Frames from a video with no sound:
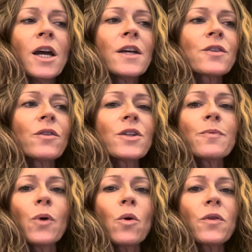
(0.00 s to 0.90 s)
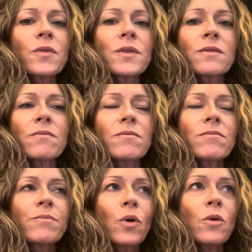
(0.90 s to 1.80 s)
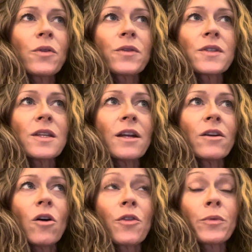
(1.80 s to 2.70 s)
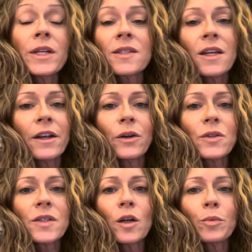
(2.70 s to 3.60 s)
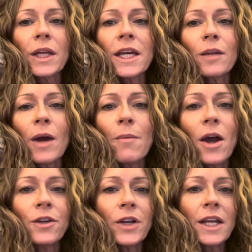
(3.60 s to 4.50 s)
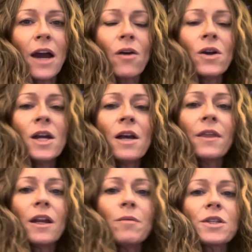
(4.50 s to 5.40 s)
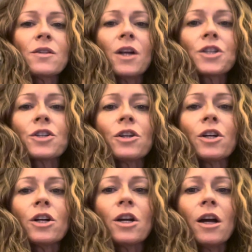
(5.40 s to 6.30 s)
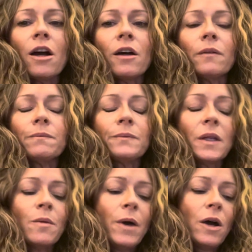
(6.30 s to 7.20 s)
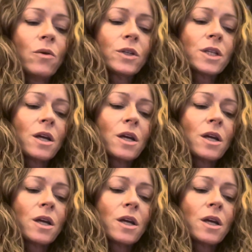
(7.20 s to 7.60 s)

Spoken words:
So there's both scenario, all three scenarios that are playing in my mind right now that I'm just not sure about